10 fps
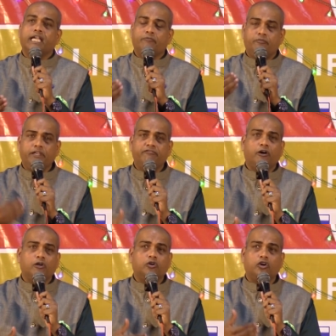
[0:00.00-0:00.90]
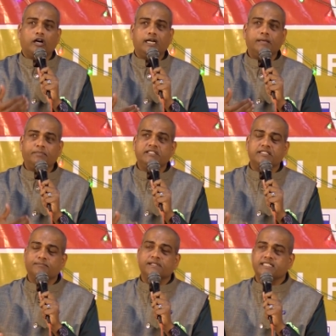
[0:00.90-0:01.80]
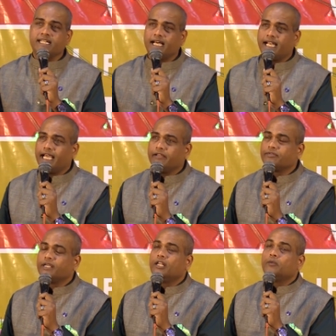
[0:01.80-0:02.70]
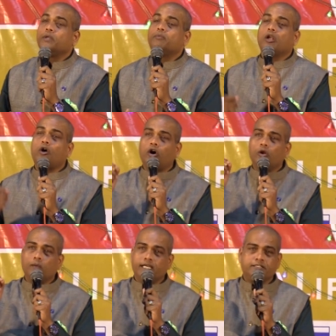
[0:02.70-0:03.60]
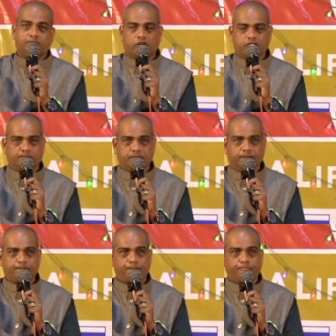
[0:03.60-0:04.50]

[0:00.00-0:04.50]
If we follow godly principles in our life, we will always prosper.